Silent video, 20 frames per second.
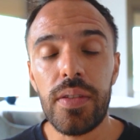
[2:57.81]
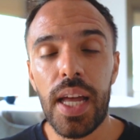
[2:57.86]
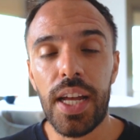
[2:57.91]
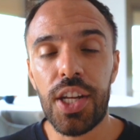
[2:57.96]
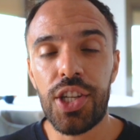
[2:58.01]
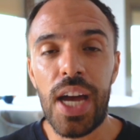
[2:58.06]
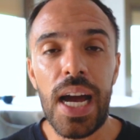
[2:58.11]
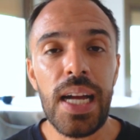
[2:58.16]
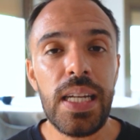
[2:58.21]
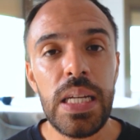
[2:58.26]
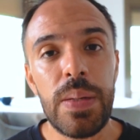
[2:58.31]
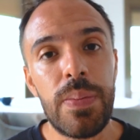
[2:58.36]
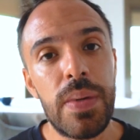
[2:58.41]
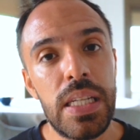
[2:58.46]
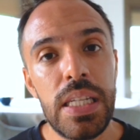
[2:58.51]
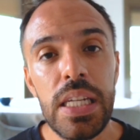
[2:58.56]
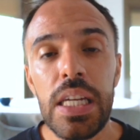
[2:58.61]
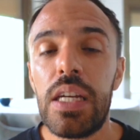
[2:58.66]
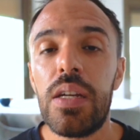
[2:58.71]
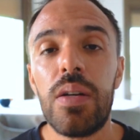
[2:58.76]
like
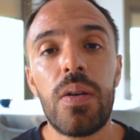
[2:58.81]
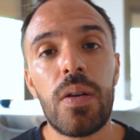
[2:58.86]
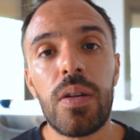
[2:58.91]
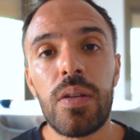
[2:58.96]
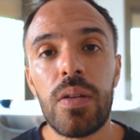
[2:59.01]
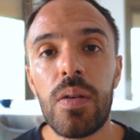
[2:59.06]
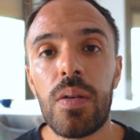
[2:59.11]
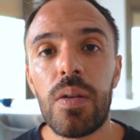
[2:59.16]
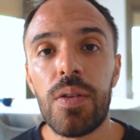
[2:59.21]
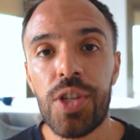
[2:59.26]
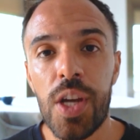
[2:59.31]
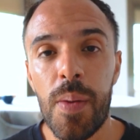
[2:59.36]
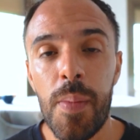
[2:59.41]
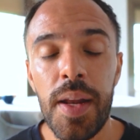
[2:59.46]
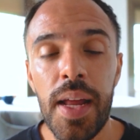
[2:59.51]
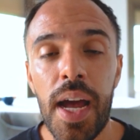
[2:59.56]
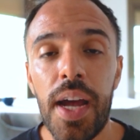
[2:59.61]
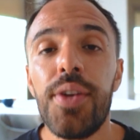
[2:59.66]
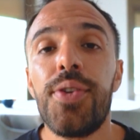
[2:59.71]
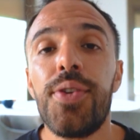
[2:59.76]
ChatGPT or Google Gemini